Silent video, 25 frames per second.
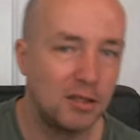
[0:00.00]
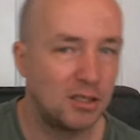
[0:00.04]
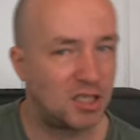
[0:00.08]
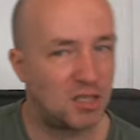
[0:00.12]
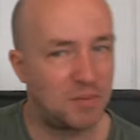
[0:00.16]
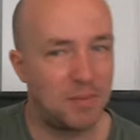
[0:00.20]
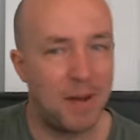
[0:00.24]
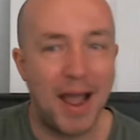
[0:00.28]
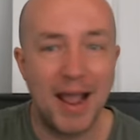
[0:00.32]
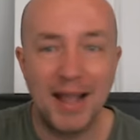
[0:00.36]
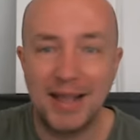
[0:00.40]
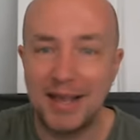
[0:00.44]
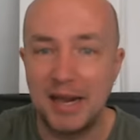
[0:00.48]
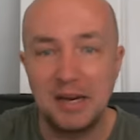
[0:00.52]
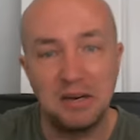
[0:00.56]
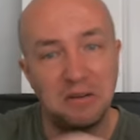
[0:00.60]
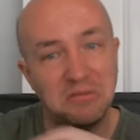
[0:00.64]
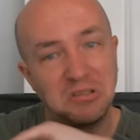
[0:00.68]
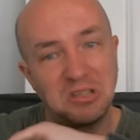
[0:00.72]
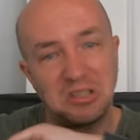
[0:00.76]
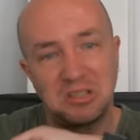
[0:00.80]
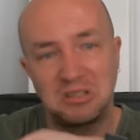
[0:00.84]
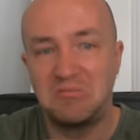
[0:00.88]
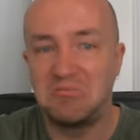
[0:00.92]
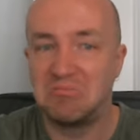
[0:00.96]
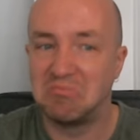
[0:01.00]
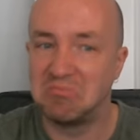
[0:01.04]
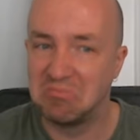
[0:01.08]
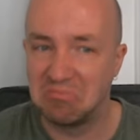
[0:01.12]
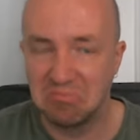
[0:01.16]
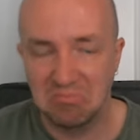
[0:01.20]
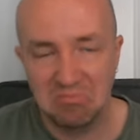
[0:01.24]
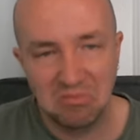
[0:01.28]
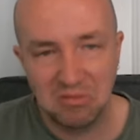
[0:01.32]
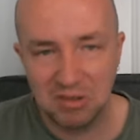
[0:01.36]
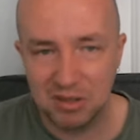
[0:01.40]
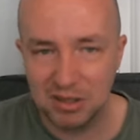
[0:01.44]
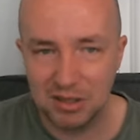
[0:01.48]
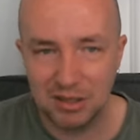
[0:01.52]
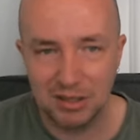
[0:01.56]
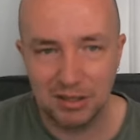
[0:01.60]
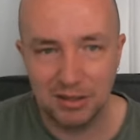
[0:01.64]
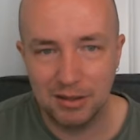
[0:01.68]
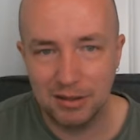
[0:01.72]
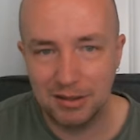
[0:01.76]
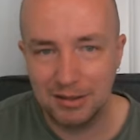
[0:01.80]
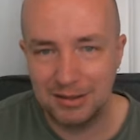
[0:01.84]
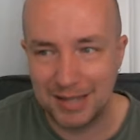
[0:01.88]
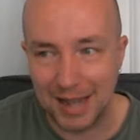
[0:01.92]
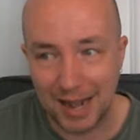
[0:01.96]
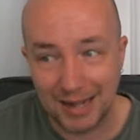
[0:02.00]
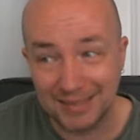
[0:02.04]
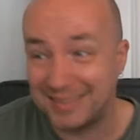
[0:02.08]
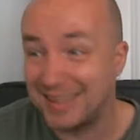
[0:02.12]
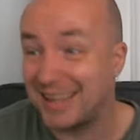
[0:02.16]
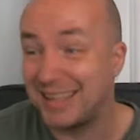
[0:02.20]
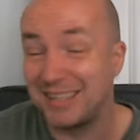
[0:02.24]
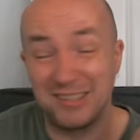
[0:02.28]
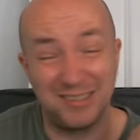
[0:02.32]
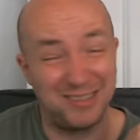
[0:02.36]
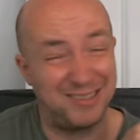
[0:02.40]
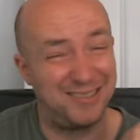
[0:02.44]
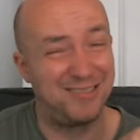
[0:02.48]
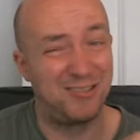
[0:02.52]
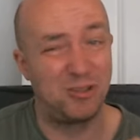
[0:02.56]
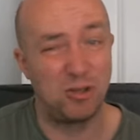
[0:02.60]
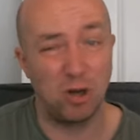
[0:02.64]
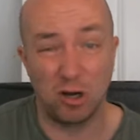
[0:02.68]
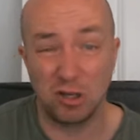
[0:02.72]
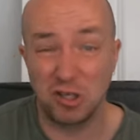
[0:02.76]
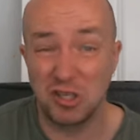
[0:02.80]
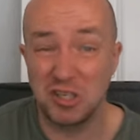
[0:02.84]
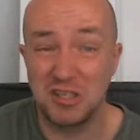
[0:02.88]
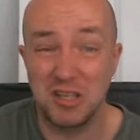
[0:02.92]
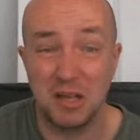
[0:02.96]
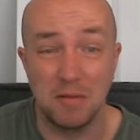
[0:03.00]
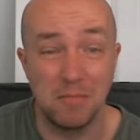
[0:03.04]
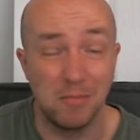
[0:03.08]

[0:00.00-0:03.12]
The Spade Kingdom just Dante just dodges